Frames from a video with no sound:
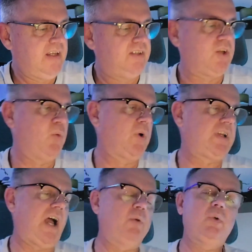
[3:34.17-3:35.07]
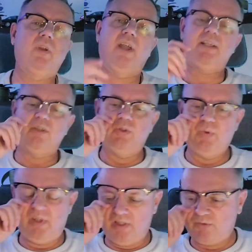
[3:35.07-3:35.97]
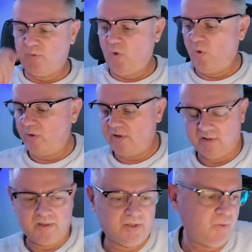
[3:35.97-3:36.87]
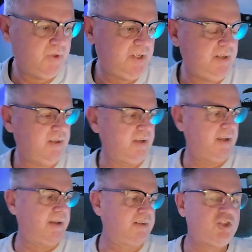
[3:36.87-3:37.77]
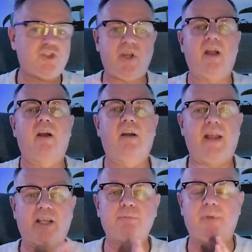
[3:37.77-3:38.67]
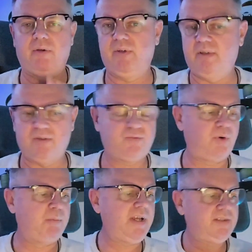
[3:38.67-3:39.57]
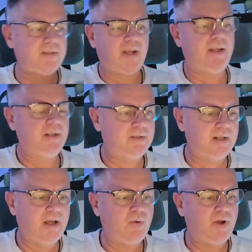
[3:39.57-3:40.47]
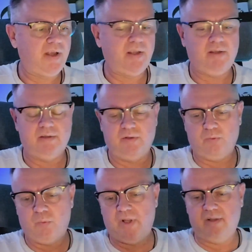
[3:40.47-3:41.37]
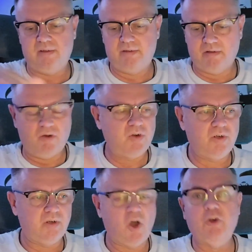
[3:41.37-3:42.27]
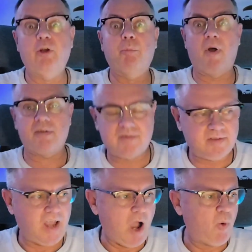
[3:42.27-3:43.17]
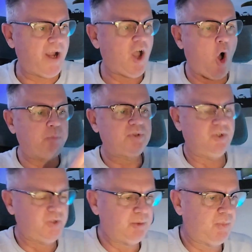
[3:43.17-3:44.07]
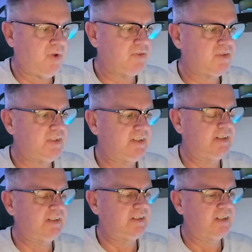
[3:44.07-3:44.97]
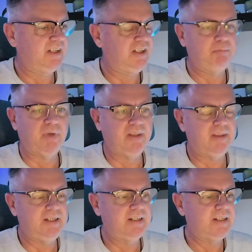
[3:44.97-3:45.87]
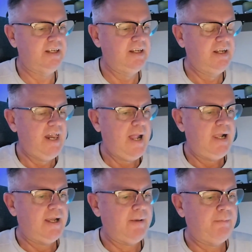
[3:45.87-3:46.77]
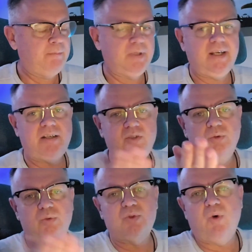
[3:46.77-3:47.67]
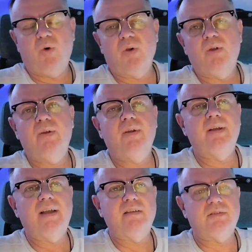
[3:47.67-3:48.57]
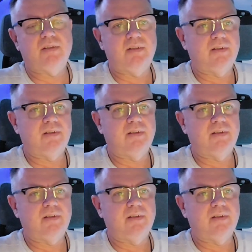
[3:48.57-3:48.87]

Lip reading: So what I would like to do in this vlog, not only share experience from my side, how I went on the bus, how I hopped on the bus and did my thing, but let you talk as